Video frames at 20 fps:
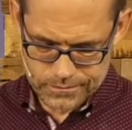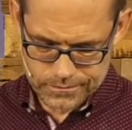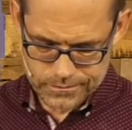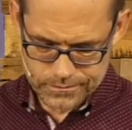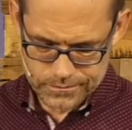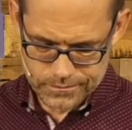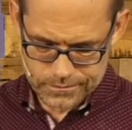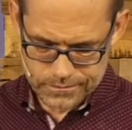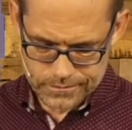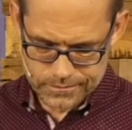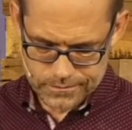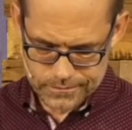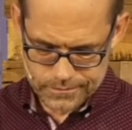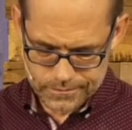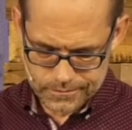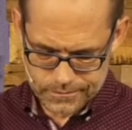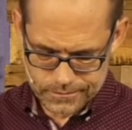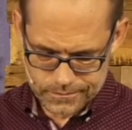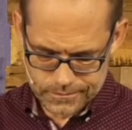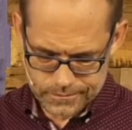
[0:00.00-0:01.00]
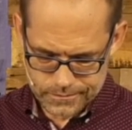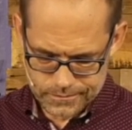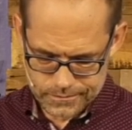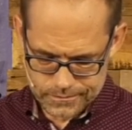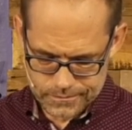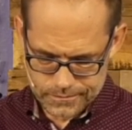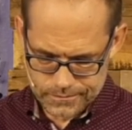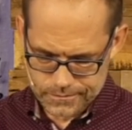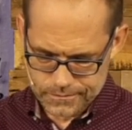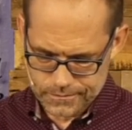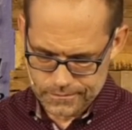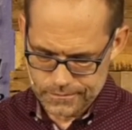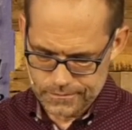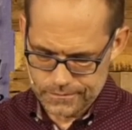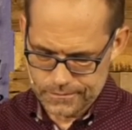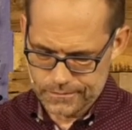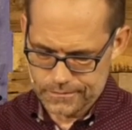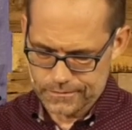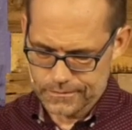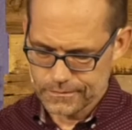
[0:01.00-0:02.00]

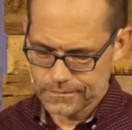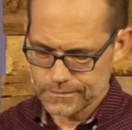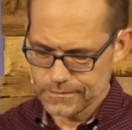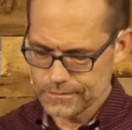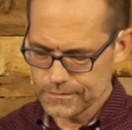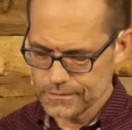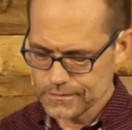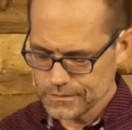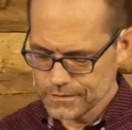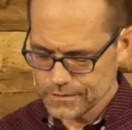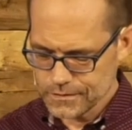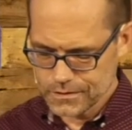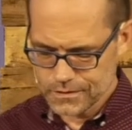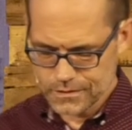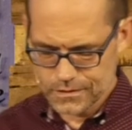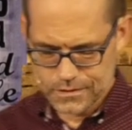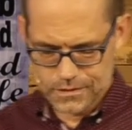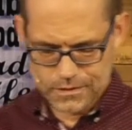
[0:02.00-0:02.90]
(silence)